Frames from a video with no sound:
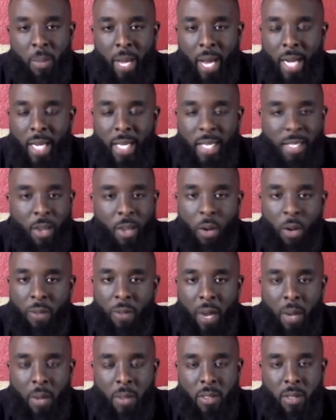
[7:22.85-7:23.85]
I didn't know if
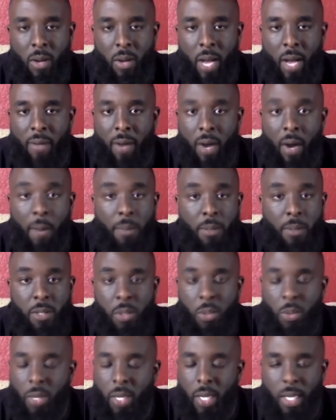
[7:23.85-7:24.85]
I was going to have an
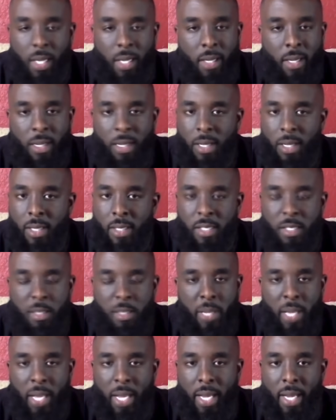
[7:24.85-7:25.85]
opportunity to
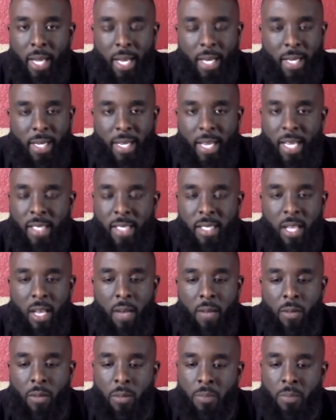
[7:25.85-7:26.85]
play at the next
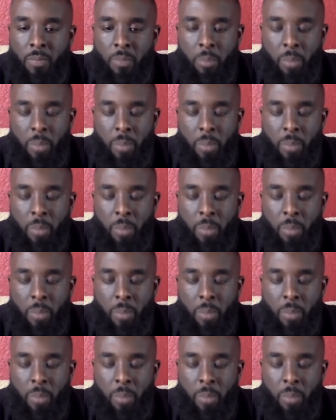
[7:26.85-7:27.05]
level.